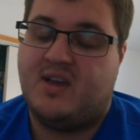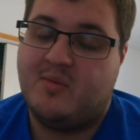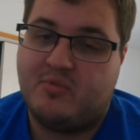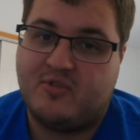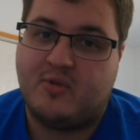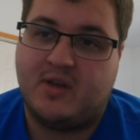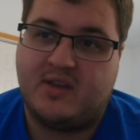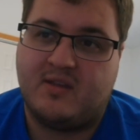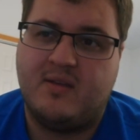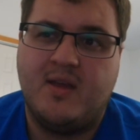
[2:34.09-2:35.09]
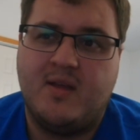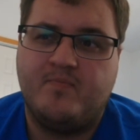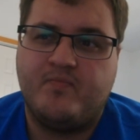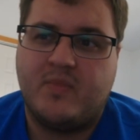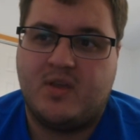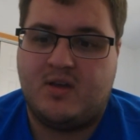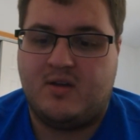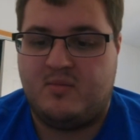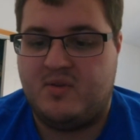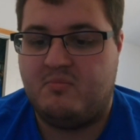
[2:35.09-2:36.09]
hyperthreading,
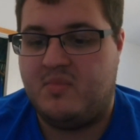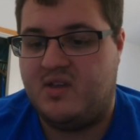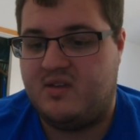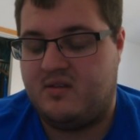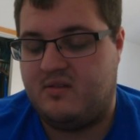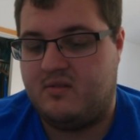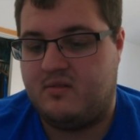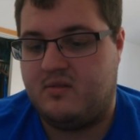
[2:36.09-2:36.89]
it made,